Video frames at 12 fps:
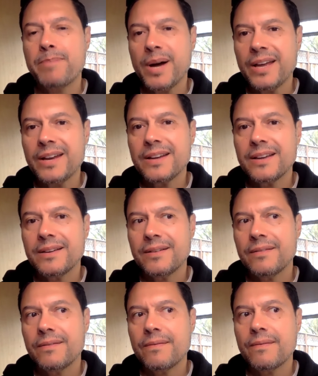But
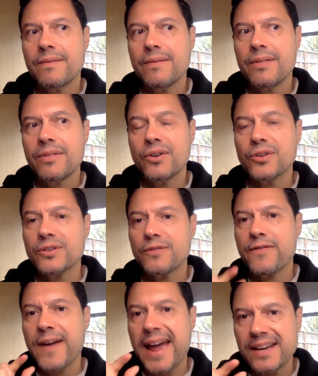there's a
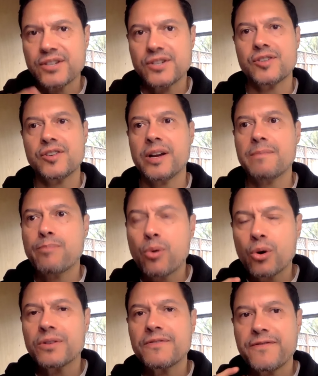factor, an
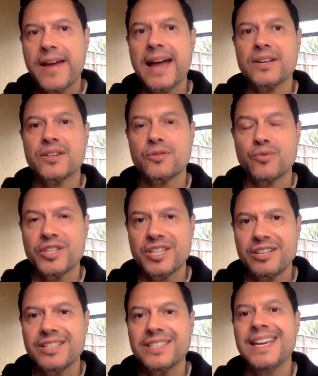important factor,
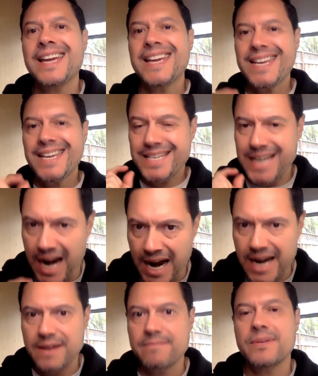which is
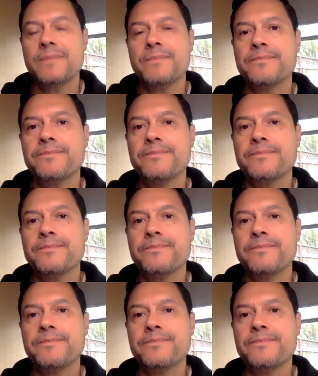time.